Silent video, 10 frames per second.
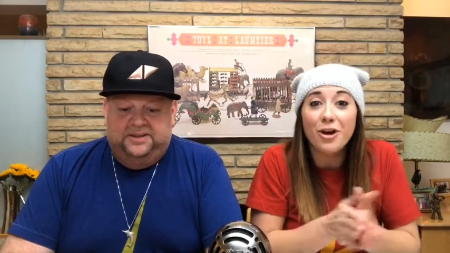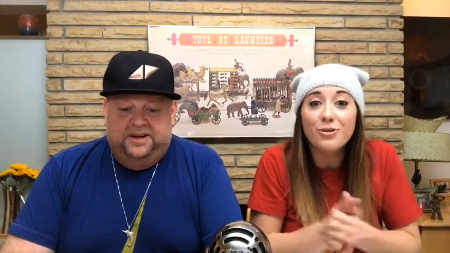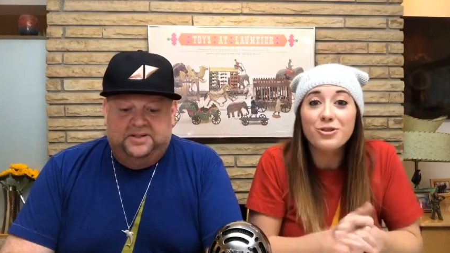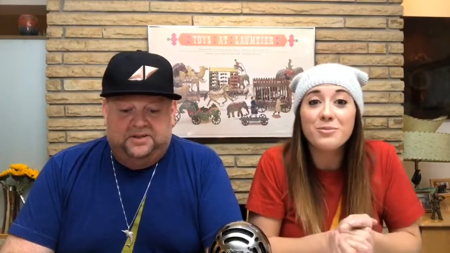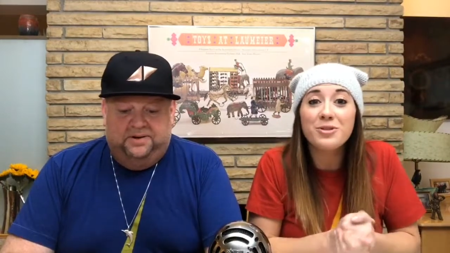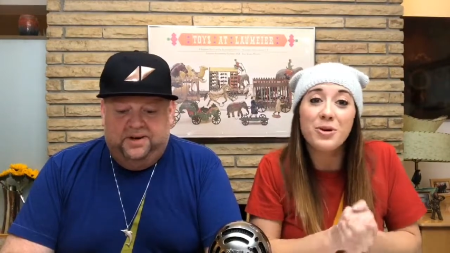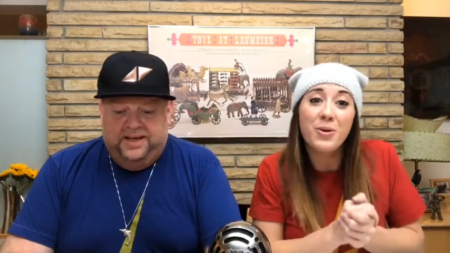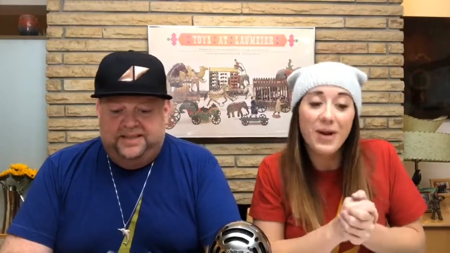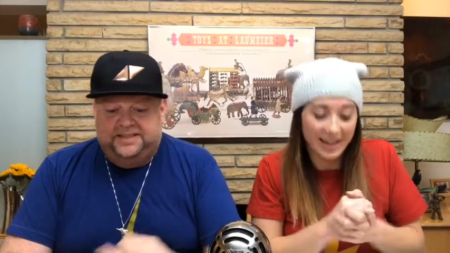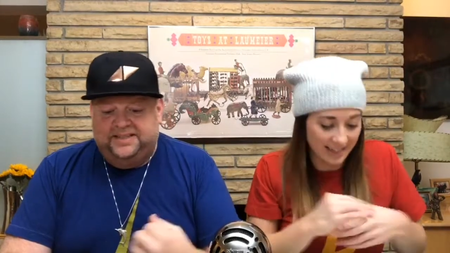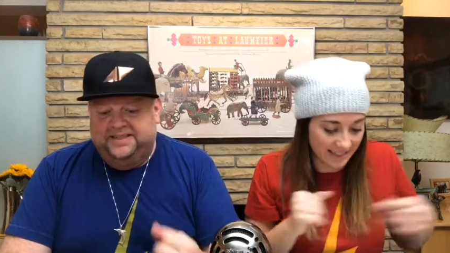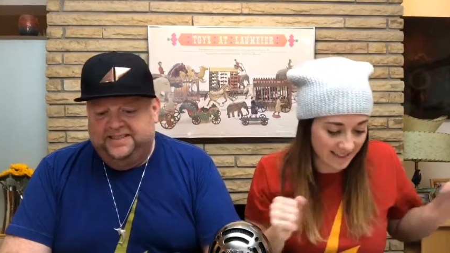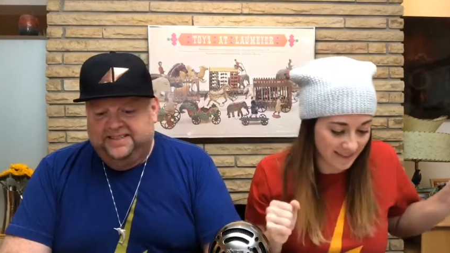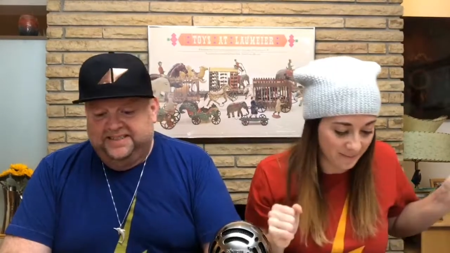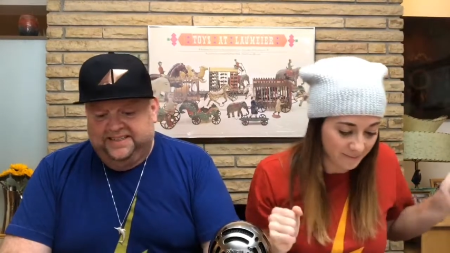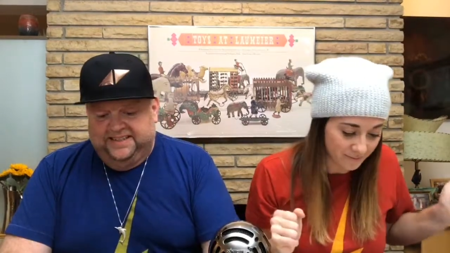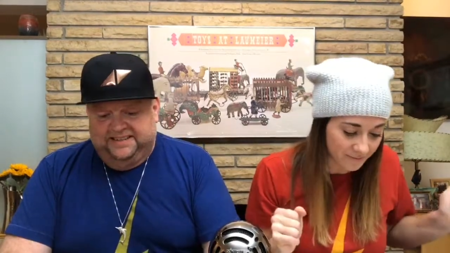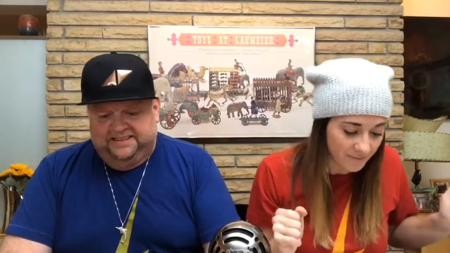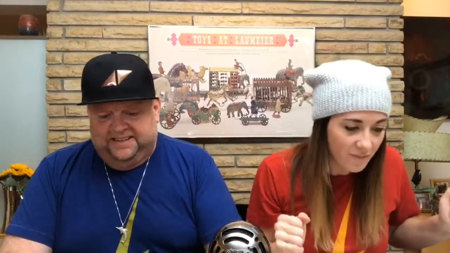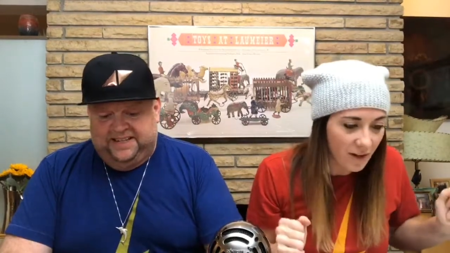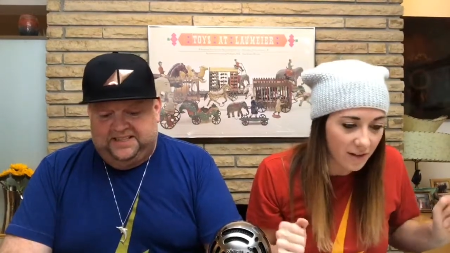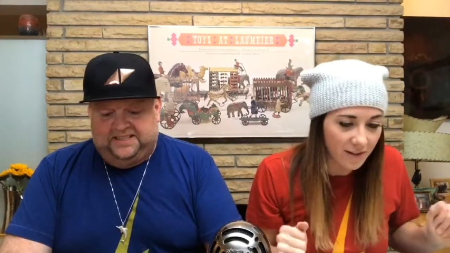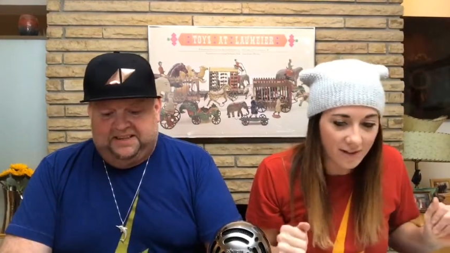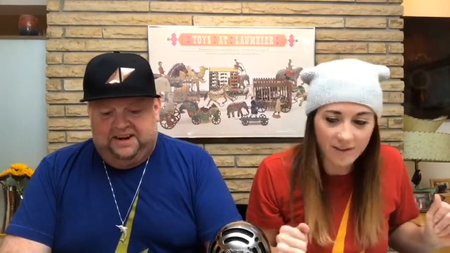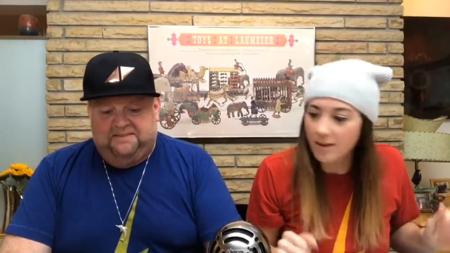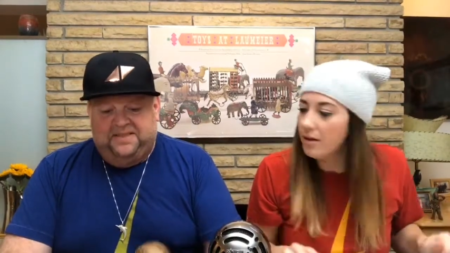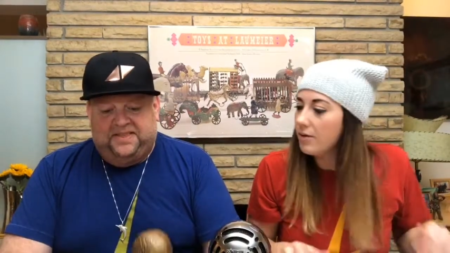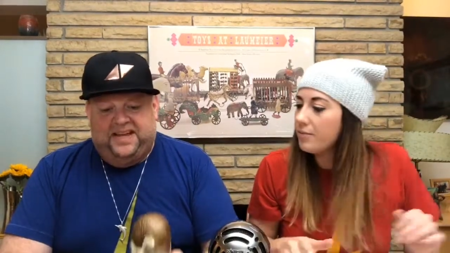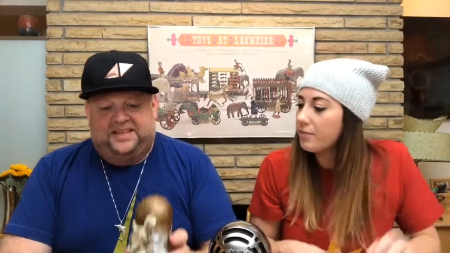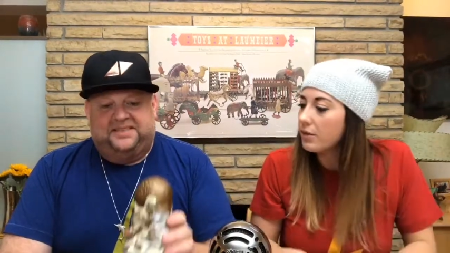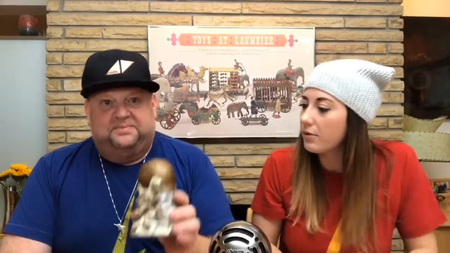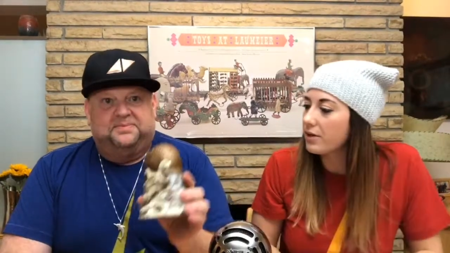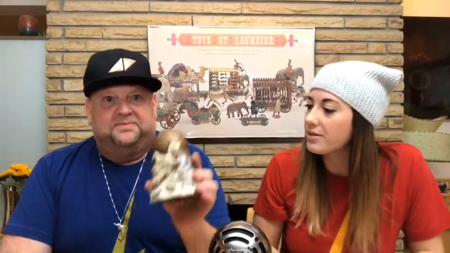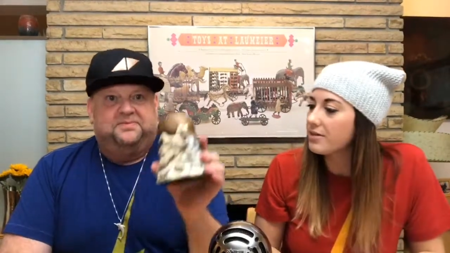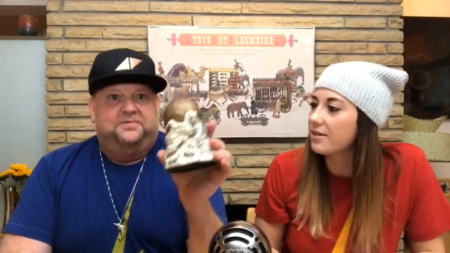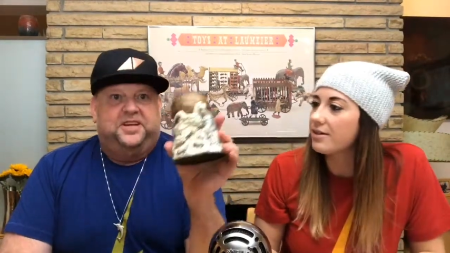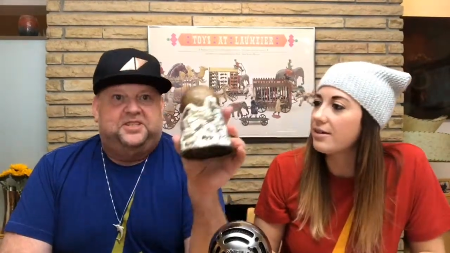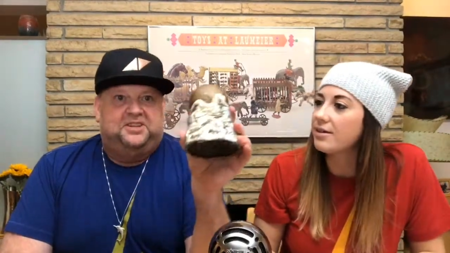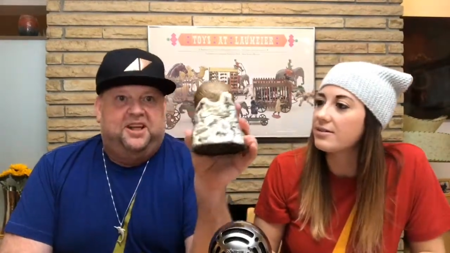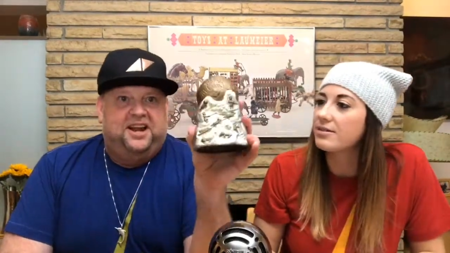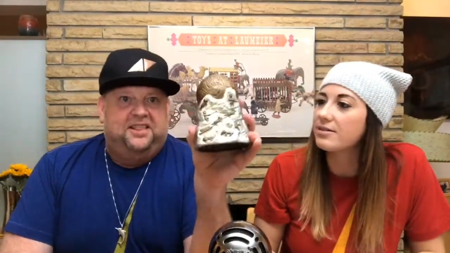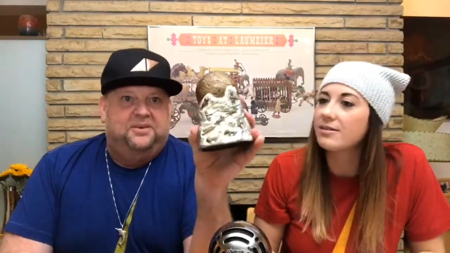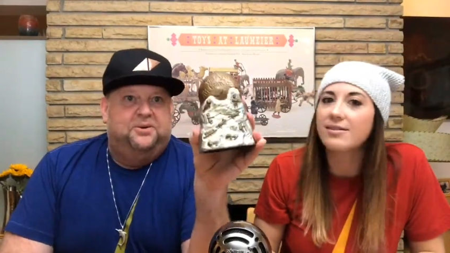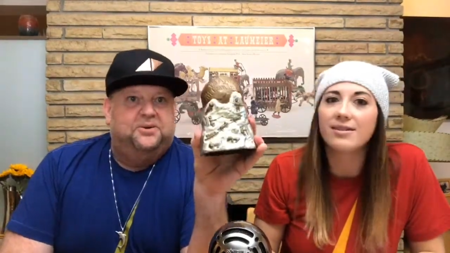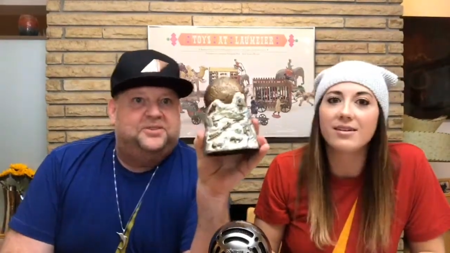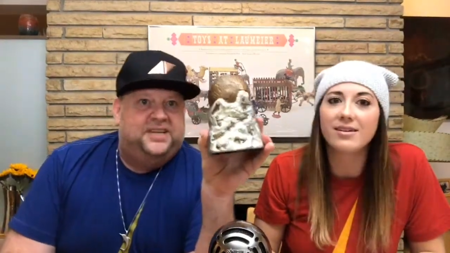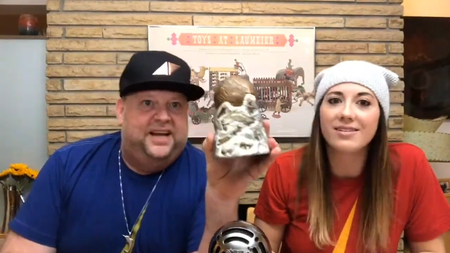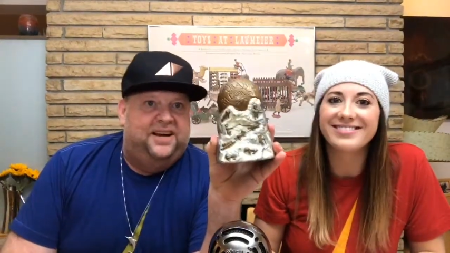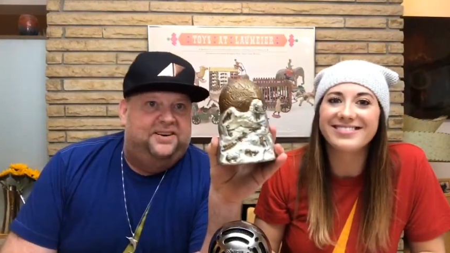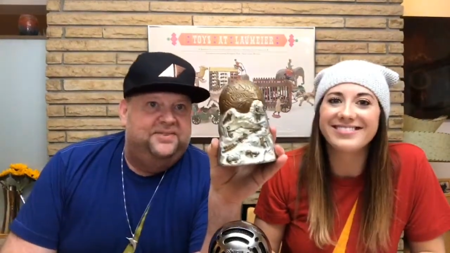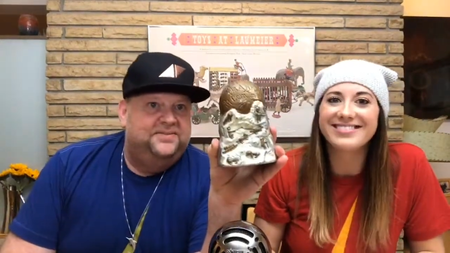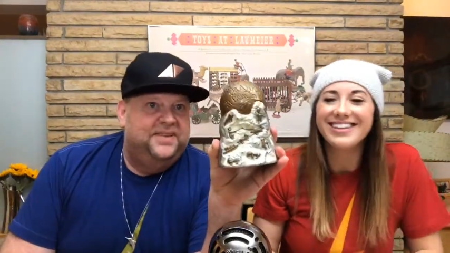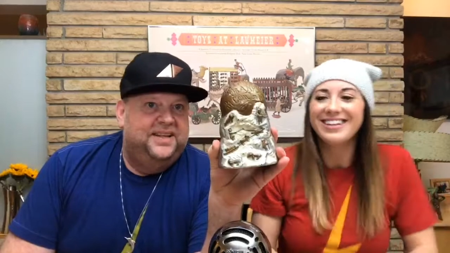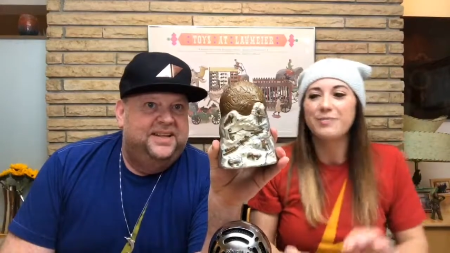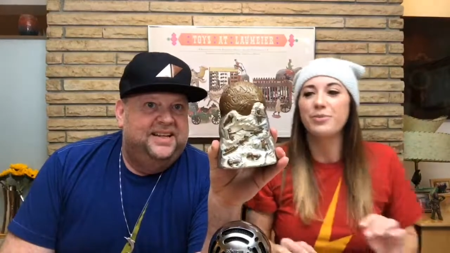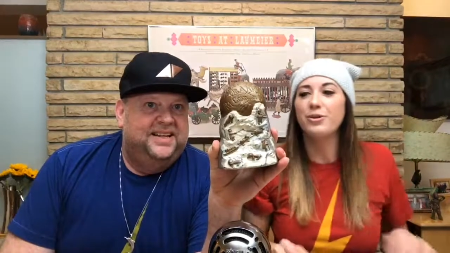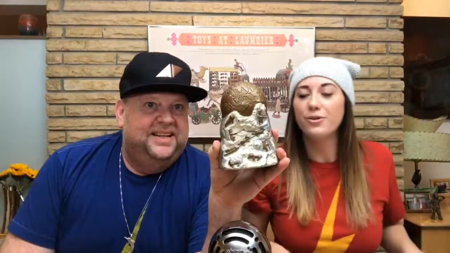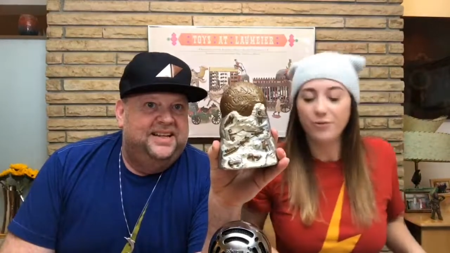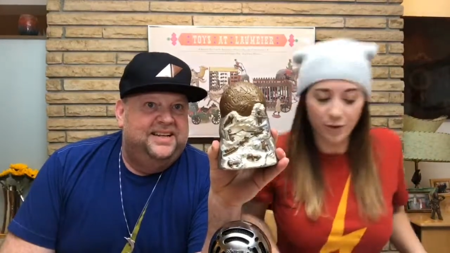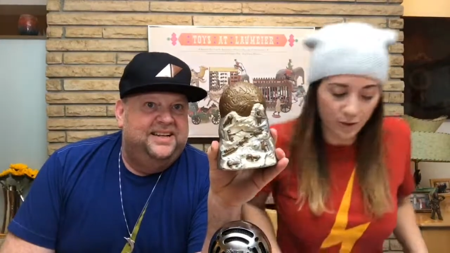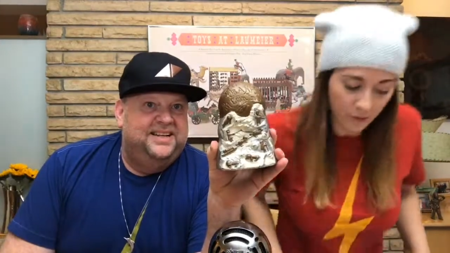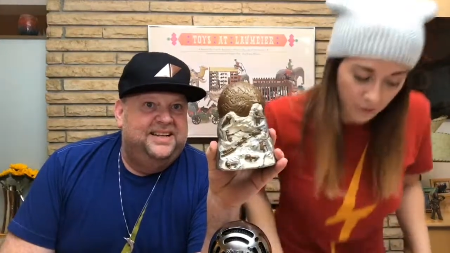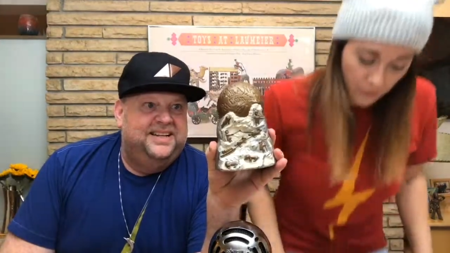Speaker 1: show some toys. toys.
Speaker 2: Let's start with this. We're gonna start feature yes. lot in the wholesale.
Speaker 1: Beautiful